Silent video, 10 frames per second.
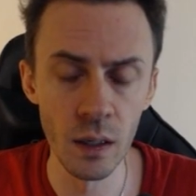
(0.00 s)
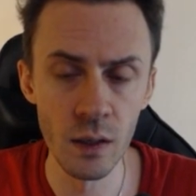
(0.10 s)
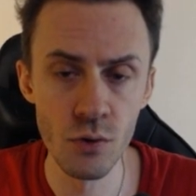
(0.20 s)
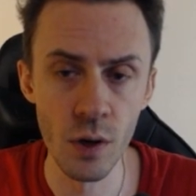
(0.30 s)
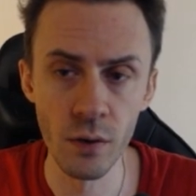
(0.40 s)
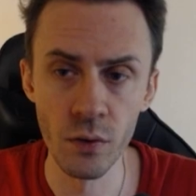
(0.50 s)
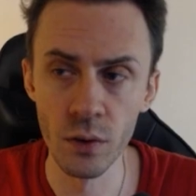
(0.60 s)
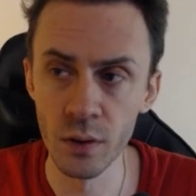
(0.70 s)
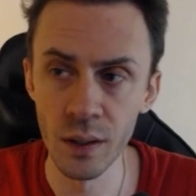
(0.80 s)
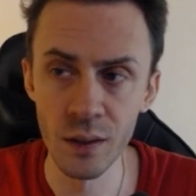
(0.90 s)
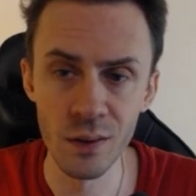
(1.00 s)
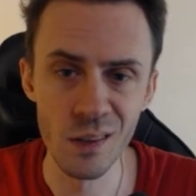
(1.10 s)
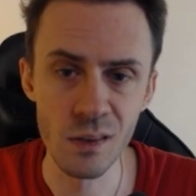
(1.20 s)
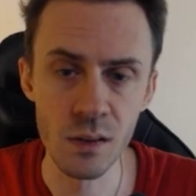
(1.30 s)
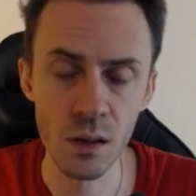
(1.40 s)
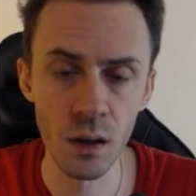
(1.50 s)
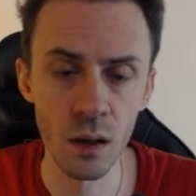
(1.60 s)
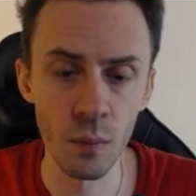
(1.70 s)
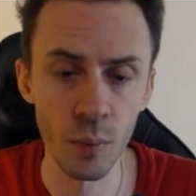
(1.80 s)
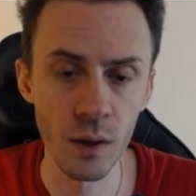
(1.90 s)
In general, in this
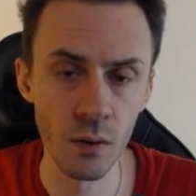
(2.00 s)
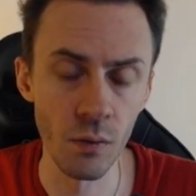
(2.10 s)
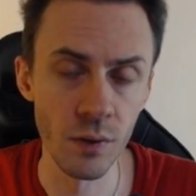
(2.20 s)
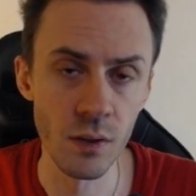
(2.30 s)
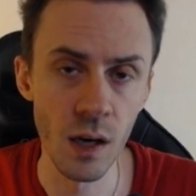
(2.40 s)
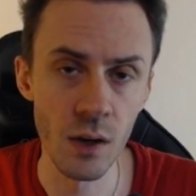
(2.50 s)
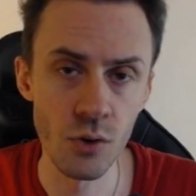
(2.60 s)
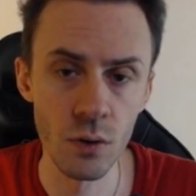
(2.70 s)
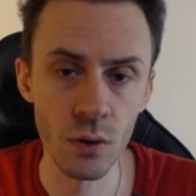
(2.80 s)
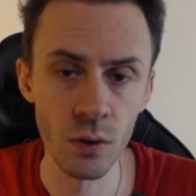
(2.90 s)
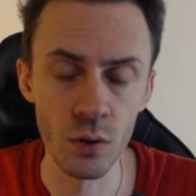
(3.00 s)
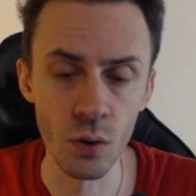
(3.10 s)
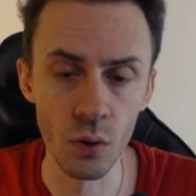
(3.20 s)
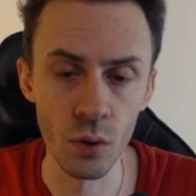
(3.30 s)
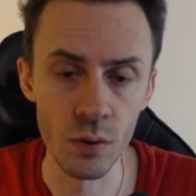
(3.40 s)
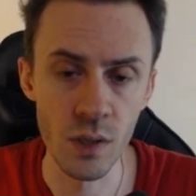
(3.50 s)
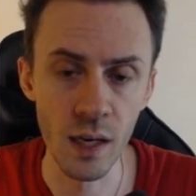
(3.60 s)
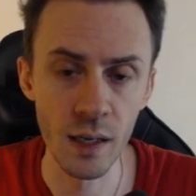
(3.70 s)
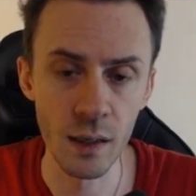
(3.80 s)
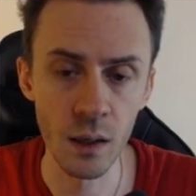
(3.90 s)
part of the dungeon, your
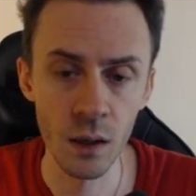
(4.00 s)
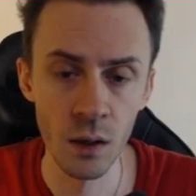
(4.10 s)
tank